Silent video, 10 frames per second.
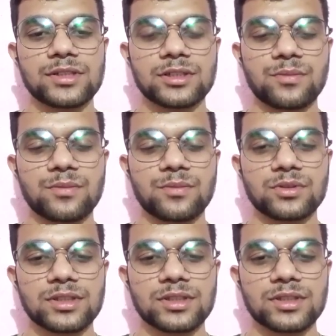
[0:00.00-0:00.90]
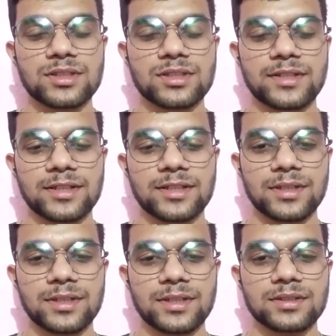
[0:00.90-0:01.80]
makes it more
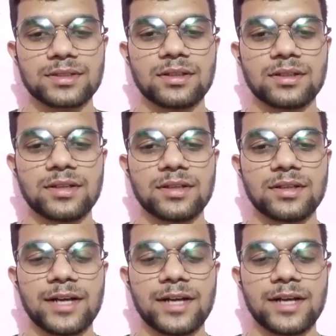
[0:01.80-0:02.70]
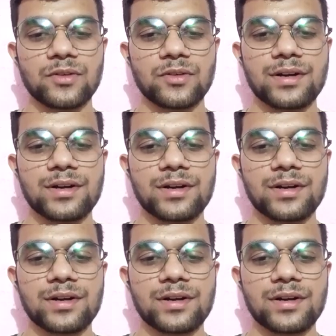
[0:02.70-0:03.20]
saturated. Thus,